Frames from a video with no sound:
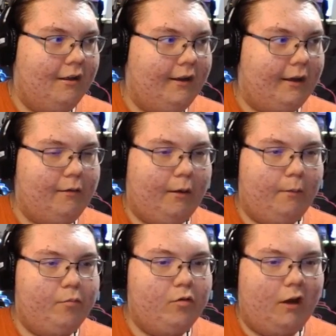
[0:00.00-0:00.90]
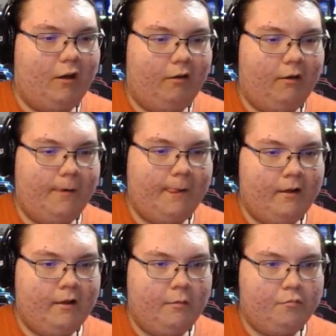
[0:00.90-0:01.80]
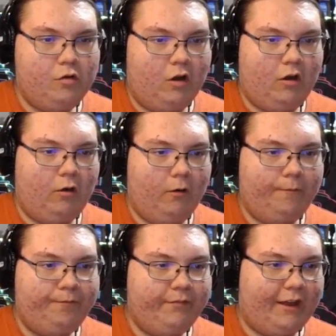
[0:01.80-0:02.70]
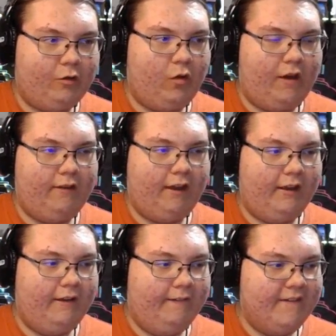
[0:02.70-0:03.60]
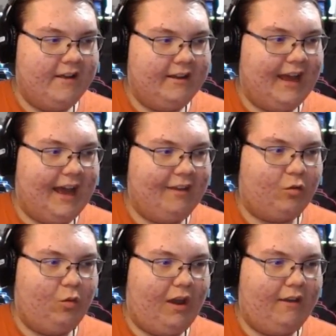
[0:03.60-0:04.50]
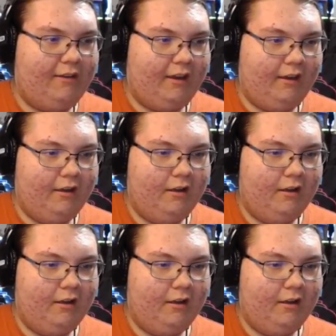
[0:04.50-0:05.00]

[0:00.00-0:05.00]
Like, bro, bro, that's crazy. That's crazy.